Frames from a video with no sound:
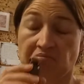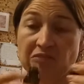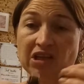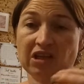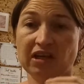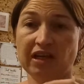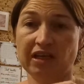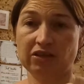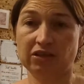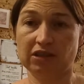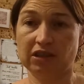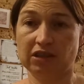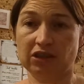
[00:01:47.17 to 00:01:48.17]
It's got an
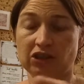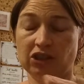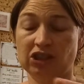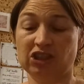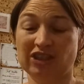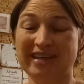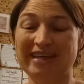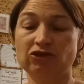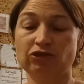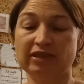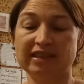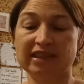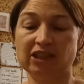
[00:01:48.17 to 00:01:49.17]
in
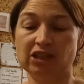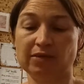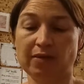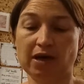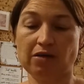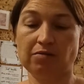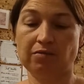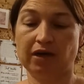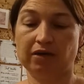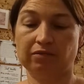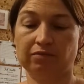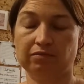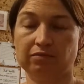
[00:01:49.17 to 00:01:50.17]
interesting smell, but
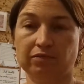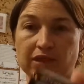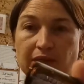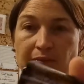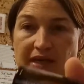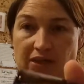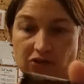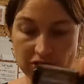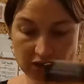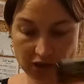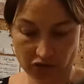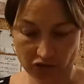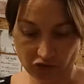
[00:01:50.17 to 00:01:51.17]
that'll be
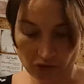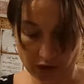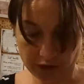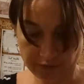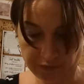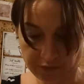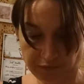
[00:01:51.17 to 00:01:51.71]
interesting to try.